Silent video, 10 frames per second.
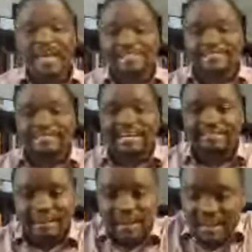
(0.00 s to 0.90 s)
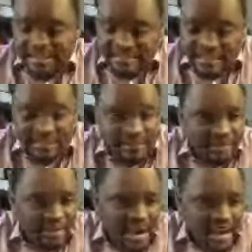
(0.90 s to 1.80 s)
etc., etc.
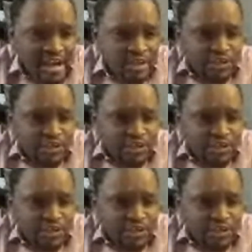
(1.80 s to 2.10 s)
All right.